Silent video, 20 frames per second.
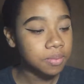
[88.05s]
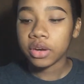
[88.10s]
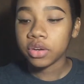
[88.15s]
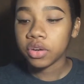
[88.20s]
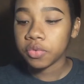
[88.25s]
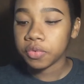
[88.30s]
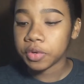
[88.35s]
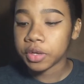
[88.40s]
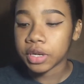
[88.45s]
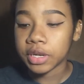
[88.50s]
I don't
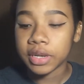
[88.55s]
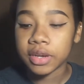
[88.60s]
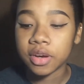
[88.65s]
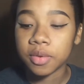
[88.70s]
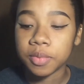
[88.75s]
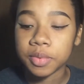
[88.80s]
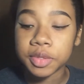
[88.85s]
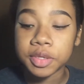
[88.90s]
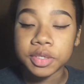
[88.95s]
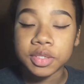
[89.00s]
know if you can
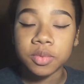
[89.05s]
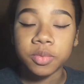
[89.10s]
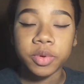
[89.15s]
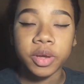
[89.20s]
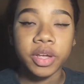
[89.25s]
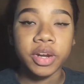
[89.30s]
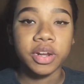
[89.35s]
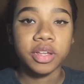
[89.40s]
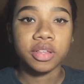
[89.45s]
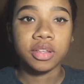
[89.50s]
hear, but there's
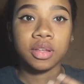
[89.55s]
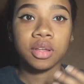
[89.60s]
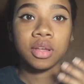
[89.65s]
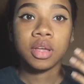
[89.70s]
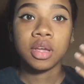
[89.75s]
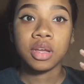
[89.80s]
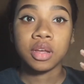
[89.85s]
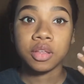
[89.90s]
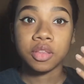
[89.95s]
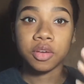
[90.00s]
someone cutting
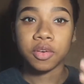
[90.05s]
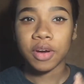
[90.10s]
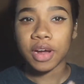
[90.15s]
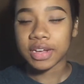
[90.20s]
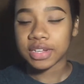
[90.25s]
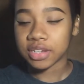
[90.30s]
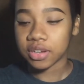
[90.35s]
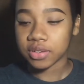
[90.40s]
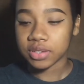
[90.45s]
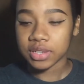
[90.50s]
the
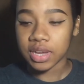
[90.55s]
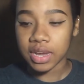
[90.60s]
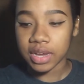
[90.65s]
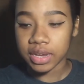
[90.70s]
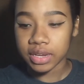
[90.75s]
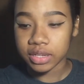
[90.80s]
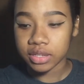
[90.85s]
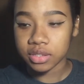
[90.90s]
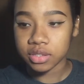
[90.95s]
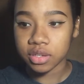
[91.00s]
grass
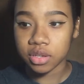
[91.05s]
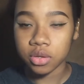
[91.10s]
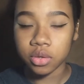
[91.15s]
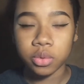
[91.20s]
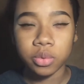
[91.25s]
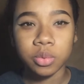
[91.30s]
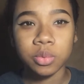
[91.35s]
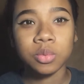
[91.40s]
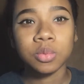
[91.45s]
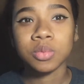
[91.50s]
outside,
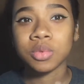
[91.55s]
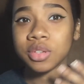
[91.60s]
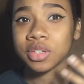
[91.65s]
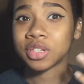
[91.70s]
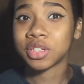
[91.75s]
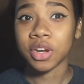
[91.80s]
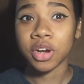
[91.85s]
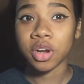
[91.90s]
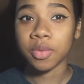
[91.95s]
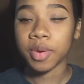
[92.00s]
so
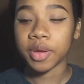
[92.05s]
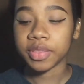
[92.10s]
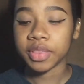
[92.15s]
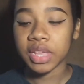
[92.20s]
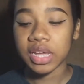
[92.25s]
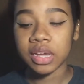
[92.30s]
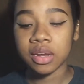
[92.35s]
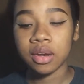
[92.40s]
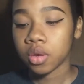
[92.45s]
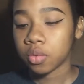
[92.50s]
sorry about
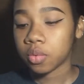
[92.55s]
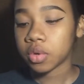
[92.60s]
that.